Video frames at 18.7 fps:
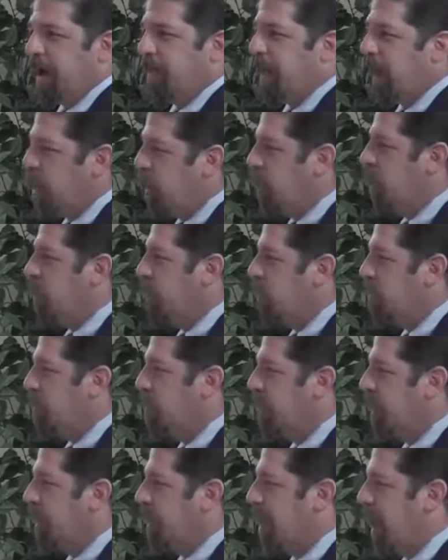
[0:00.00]
They knew
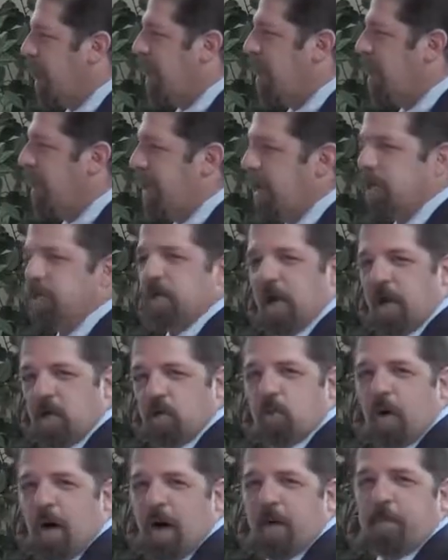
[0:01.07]
that God is a
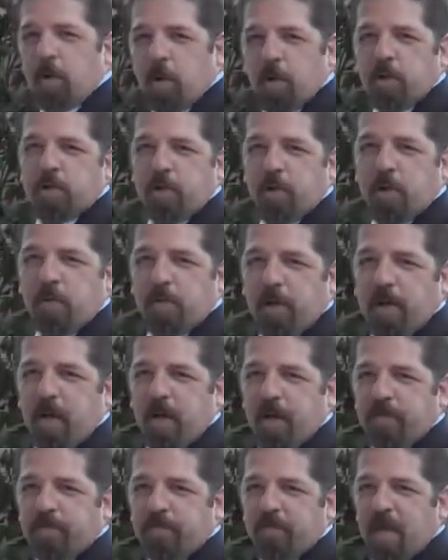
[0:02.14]
tri-personal
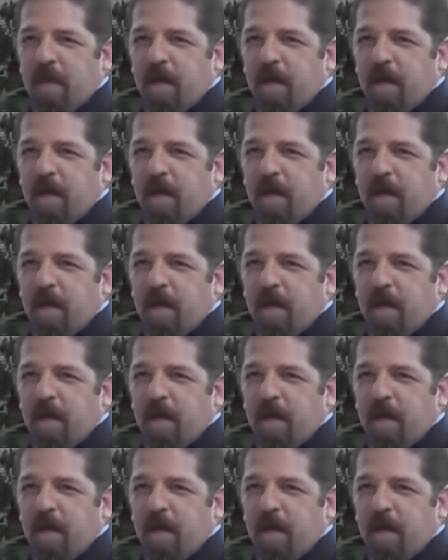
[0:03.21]
being.